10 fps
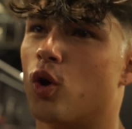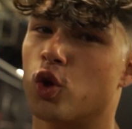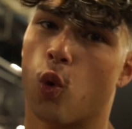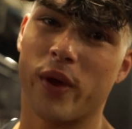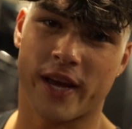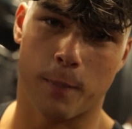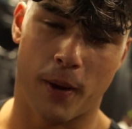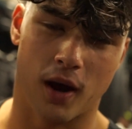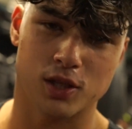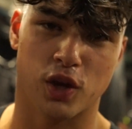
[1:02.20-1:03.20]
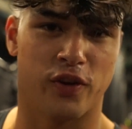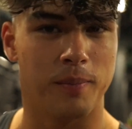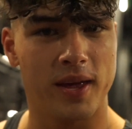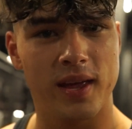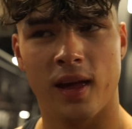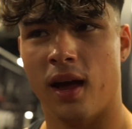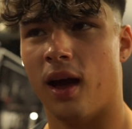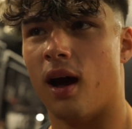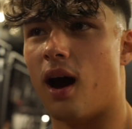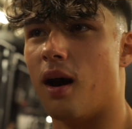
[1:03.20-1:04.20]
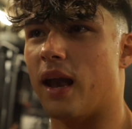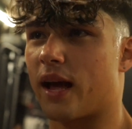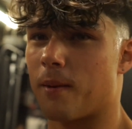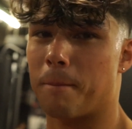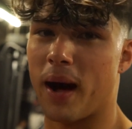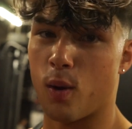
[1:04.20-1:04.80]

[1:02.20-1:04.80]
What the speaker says: your weaker part. So for me, like my